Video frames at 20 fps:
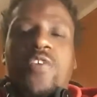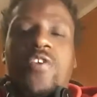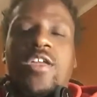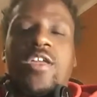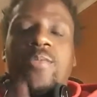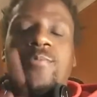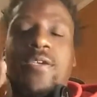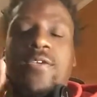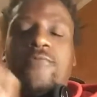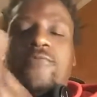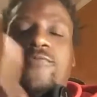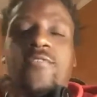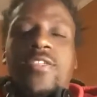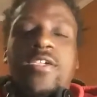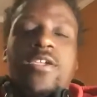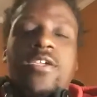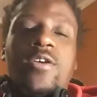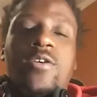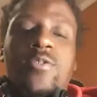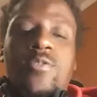trying to make
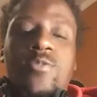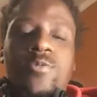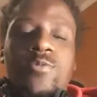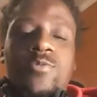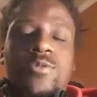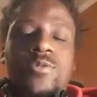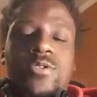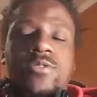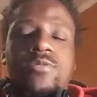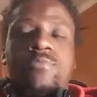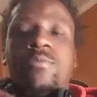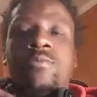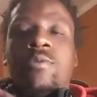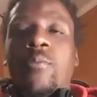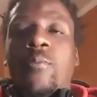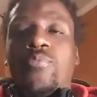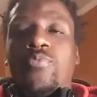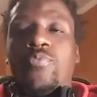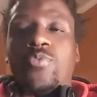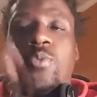videos and
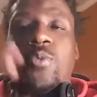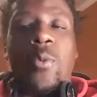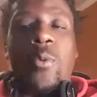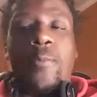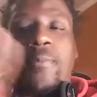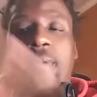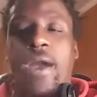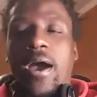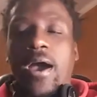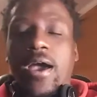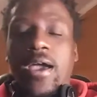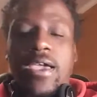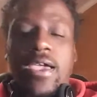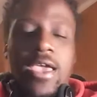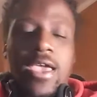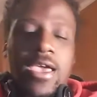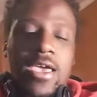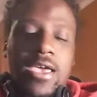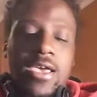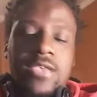do a
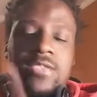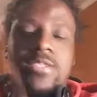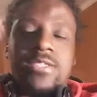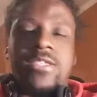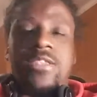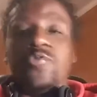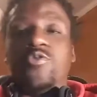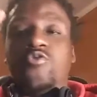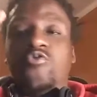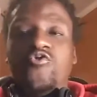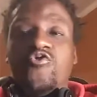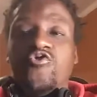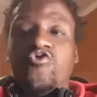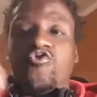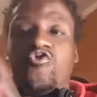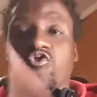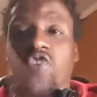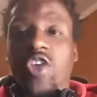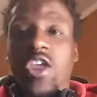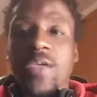podcast and do
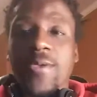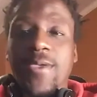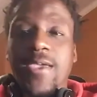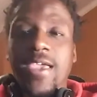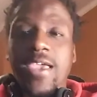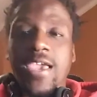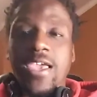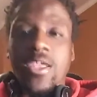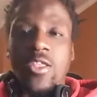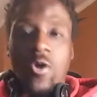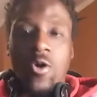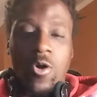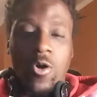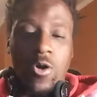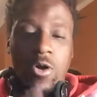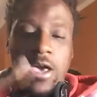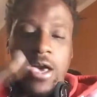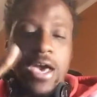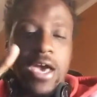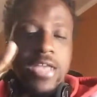streaming and all
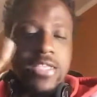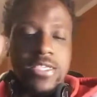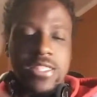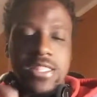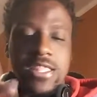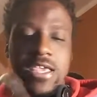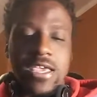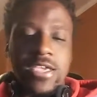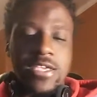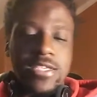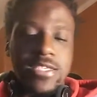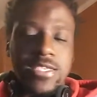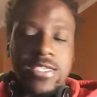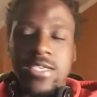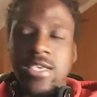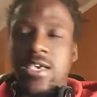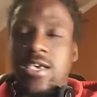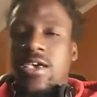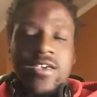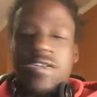kinds of things.
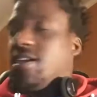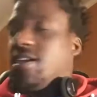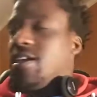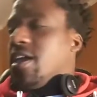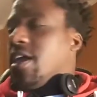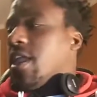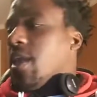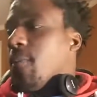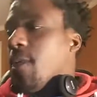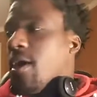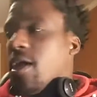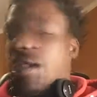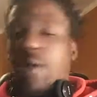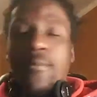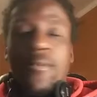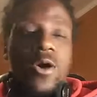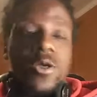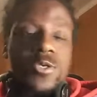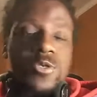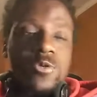And
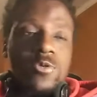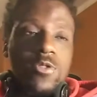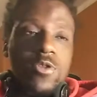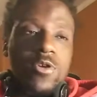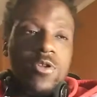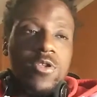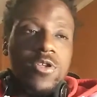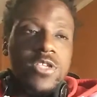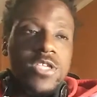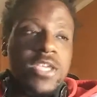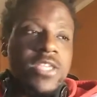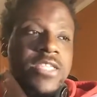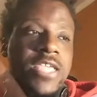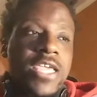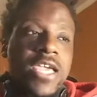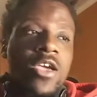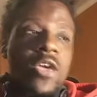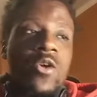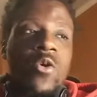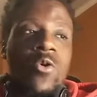I'm also learning and
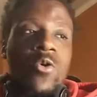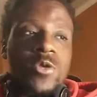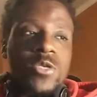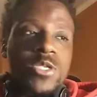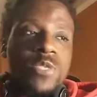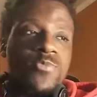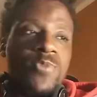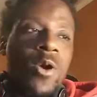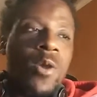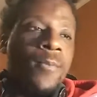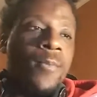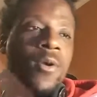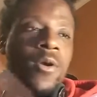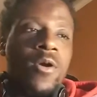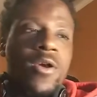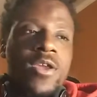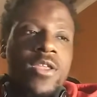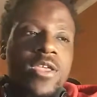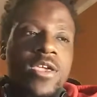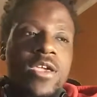taking courses about
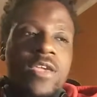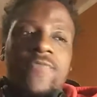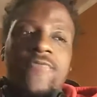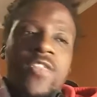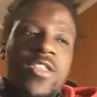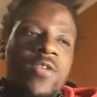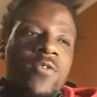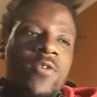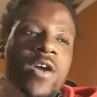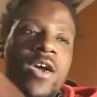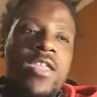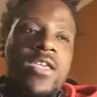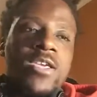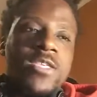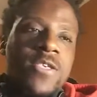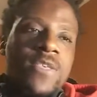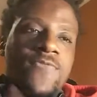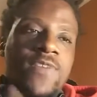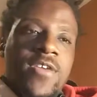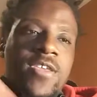marketing and video editing,
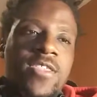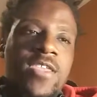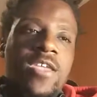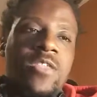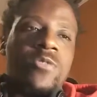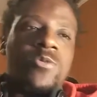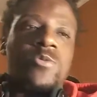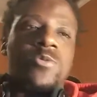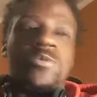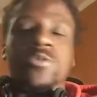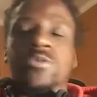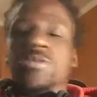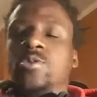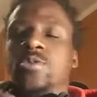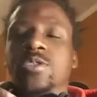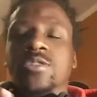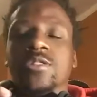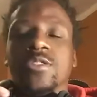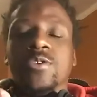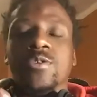stuff like that,
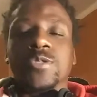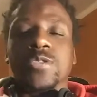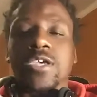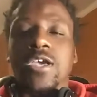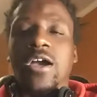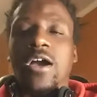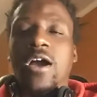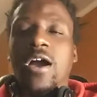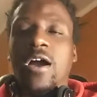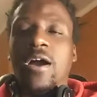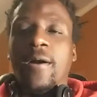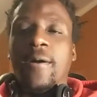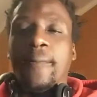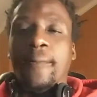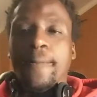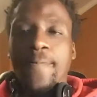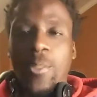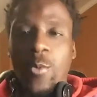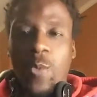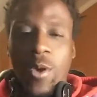using
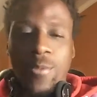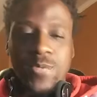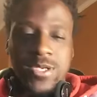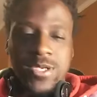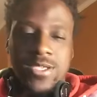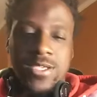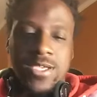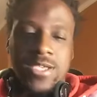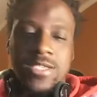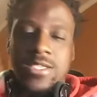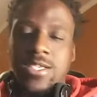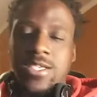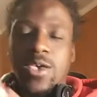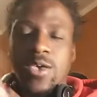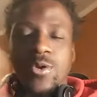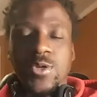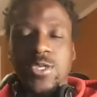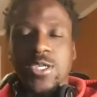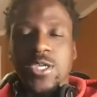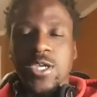websites like
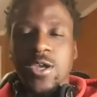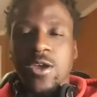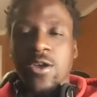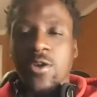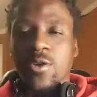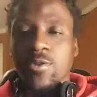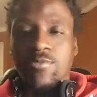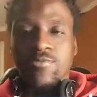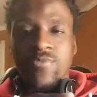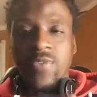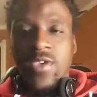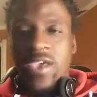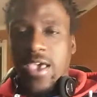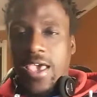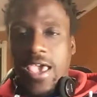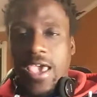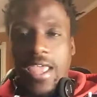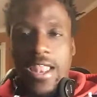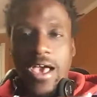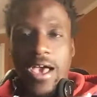Skillshare and
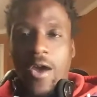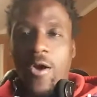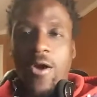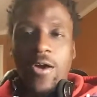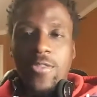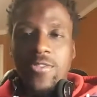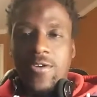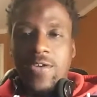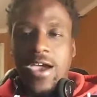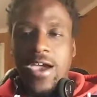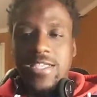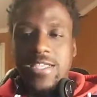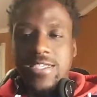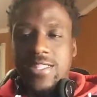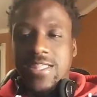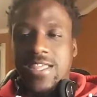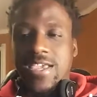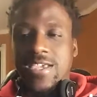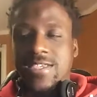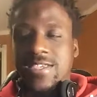all other kinds of
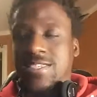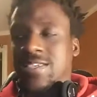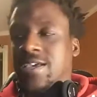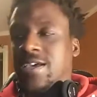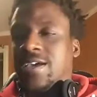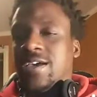things.